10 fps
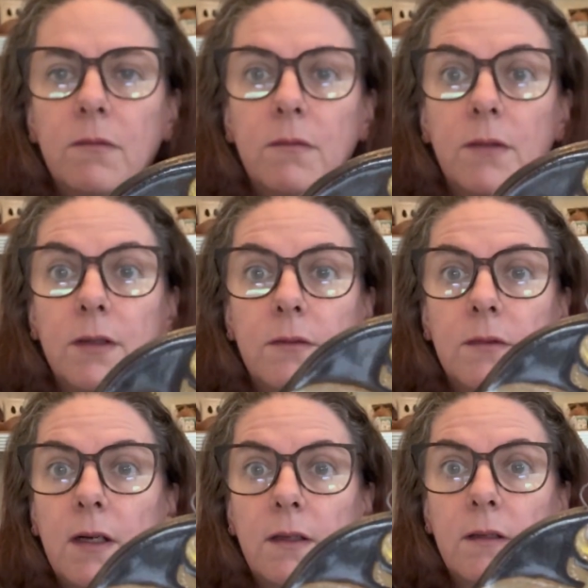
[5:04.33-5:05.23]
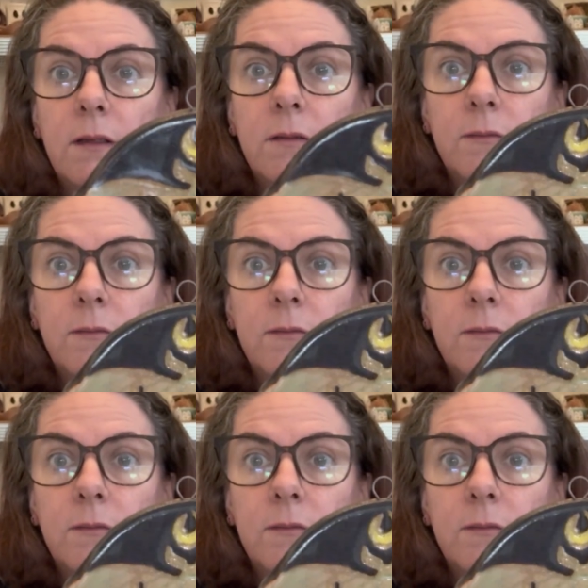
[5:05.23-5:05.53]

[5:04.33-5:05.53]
Well, I don't know.